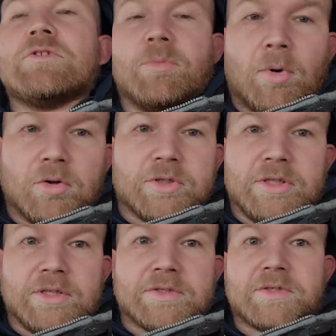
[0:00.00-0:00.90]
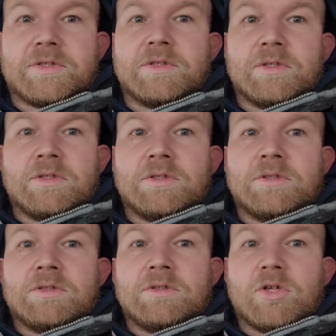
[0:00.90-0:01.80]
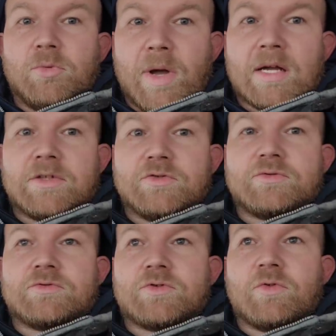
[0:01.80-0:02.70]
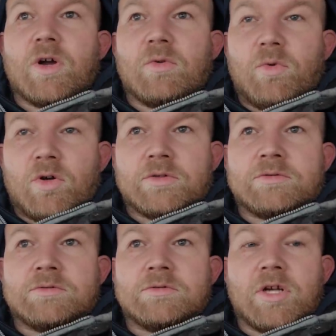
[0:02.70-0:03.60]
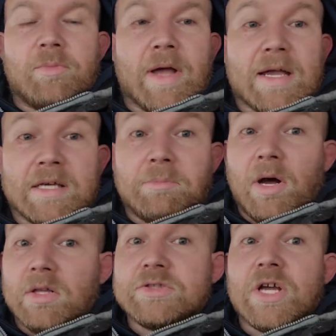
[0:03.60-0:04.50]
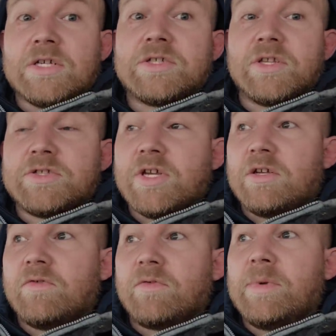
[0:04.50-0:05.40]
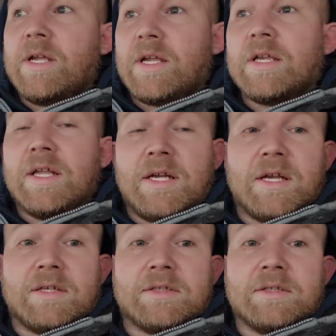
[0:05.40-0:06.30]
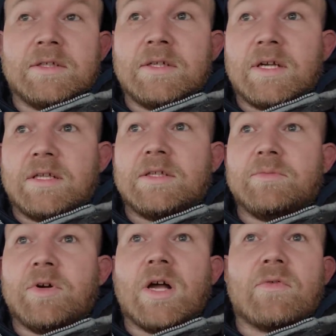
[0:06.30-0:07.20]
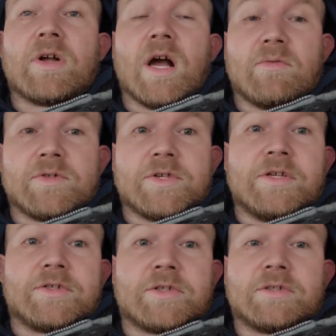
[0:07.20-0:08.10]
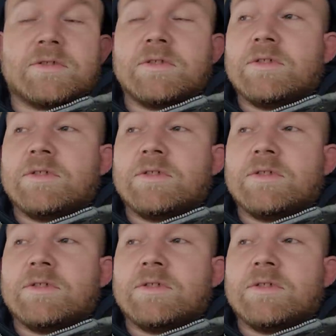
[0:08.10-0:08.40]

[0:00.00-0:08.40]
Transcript: So both of yous, go back to square one, come back and apologize to the channel for being an idiot, and then we'll have a conversation.